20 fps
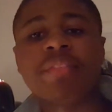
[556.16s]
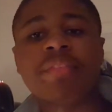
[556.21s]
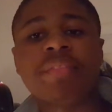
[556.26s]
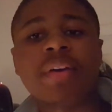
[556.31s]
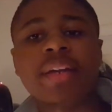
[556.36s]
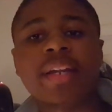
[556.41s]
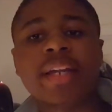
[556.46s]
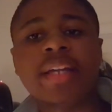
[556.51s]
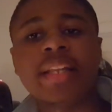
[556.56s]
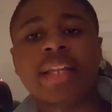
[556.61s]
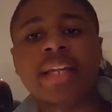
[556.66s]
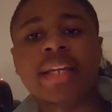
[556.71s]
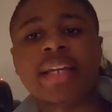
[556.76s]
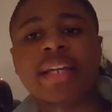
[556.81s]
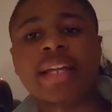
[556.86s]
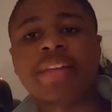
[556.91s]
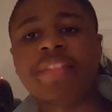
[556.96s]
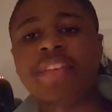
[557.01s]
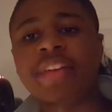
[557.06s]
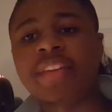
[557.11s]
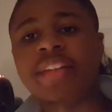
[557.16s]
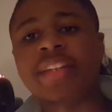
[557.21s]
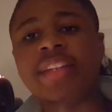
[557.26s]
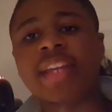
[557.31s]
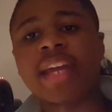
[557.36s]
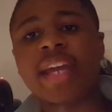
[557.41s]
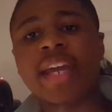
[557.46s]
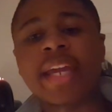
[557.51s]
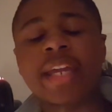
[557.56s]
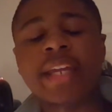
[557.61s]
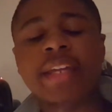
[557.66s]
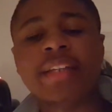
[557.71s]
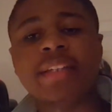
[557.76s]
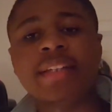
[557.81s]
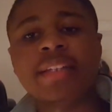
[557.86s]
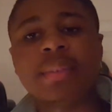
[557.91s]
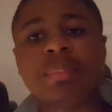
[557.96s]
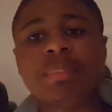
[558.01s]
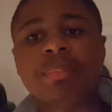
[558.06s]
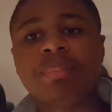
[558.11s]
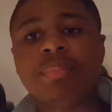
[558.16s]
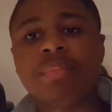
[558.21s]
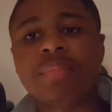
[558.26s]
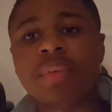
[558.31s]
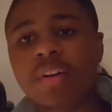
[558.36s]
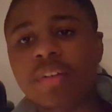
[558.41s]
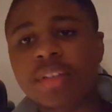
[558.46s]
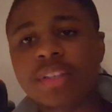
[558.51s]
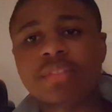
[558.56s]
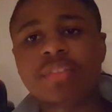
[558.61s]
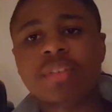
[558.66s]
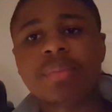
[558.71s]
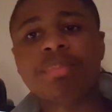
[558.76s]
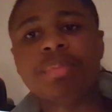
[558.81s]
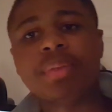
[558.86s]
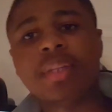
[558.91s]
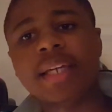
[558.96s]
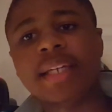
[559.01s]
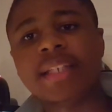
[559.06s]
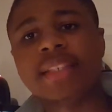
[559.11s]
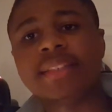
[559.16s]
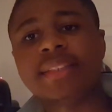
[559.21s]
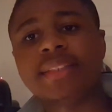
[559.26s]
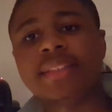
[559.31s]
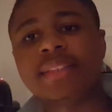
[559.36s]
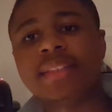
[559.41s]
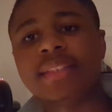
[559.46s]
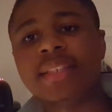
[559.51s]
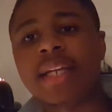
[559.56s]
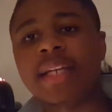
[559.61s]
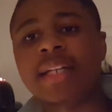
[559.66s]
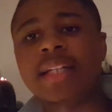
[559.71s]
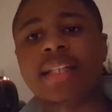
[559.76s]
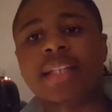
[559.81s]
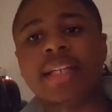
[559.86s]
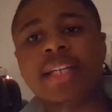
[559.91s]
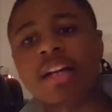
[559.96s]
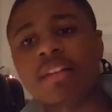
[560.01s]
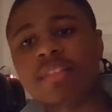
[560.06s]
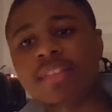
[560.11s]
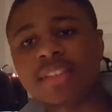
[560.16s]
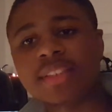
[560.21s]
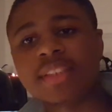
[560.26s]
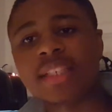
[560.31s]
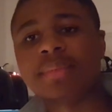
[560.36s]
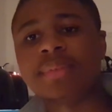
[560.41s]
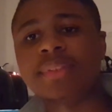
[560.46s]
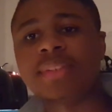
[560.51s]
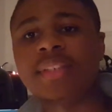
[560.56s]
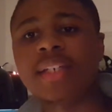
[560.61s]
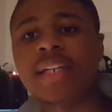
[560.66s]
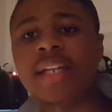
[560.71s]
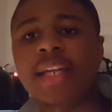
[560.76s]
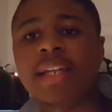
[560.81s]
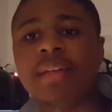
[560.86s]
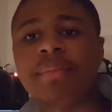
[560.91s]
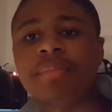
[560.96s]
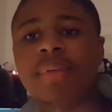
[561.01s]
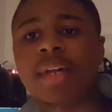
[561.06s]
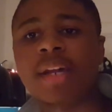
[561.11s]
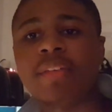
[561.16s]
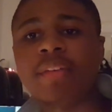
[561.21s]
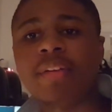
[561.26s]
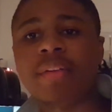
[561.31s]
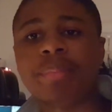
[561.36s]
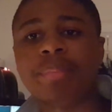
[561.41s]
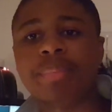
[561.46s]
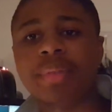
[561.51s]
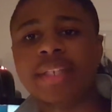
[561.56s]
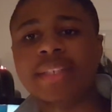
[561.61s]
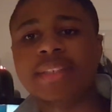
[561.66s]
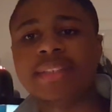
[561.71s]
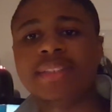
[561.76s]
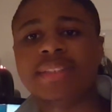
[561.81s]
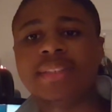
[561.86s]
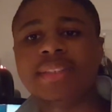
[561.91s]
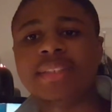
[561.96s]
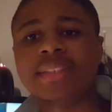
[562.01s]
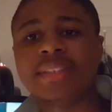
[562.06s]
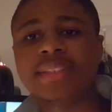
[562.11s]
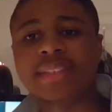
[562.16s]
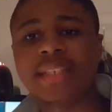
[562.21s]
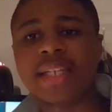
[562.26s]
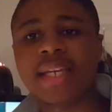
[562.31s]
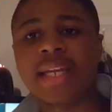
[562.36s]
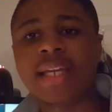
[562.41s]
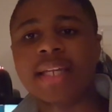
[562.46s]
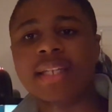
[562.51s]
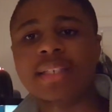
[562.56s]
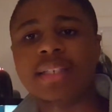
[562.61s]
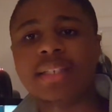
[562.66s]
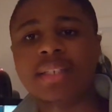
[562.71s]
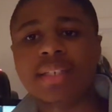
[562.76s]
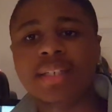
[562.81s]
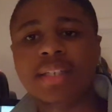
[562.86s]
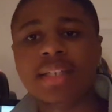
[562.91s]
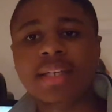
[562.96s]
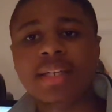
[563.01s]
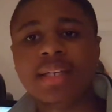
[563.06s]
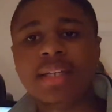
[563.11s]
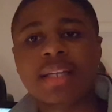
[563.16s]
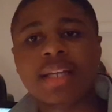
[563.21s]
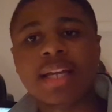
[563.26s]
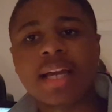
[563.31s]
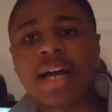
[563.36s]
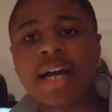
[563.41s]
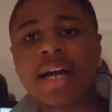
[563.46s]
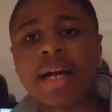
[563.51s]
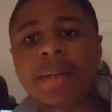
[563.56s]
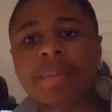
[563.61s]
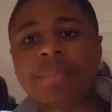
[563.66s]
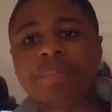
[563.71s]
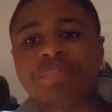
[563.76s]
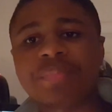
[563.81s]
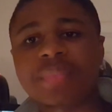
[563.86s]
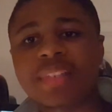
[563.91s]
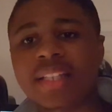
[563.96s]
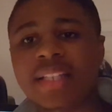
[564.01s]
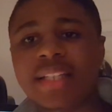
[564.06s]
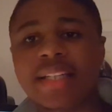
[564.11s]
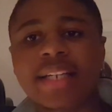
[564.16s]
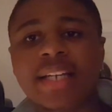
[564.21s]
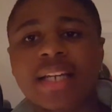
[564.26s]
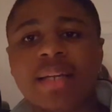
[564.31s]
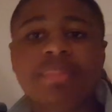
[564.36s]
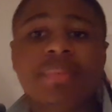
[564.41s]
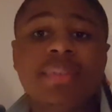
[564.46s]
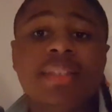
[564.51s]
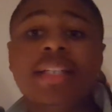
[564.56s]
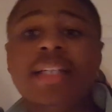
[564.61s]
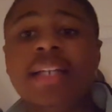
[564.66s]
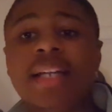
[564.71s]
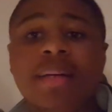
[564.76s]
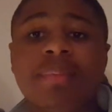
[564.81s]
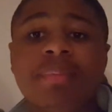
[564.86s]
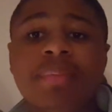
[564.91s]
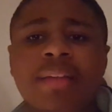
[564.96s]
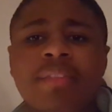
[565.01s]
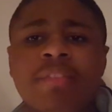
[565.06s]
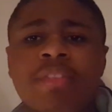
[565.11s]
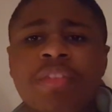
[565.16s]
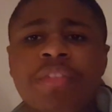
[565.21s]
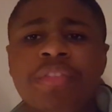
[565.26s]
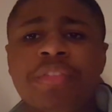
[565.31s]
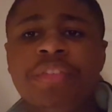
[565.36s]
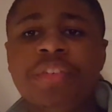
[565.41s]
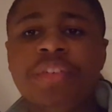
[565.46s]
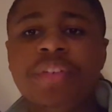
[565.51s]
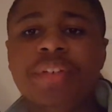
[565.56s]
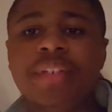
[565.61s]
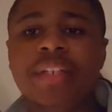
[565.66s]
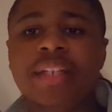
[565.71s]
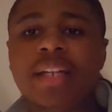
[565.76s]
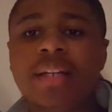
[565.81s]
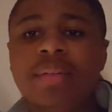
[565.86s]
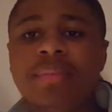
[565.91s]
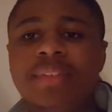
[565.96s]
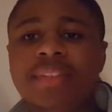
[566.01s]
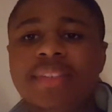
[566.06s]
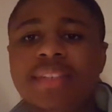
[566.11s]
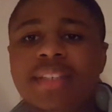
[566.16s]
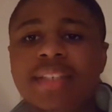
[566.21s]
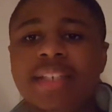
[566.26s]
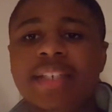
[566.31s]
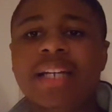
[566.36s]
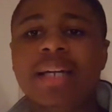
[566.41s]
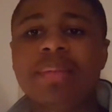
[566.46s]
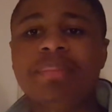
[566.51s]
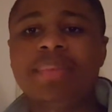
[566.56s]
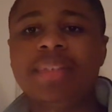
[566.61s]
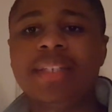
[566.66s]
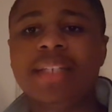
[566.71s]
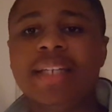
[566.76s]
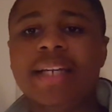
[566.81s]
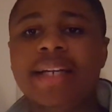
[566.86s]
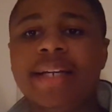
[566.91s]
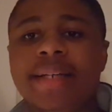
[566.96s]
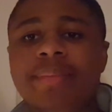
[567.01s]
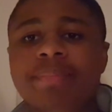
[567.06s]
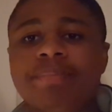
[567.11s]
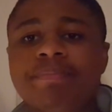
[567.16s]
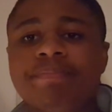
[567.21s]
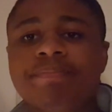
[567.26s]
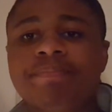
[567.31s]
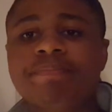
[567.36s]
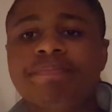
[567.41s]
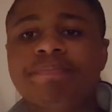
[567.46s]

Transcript: like every other day. Always clean out the substrate, probably replace the sand, clean up the leftover food, and clean up the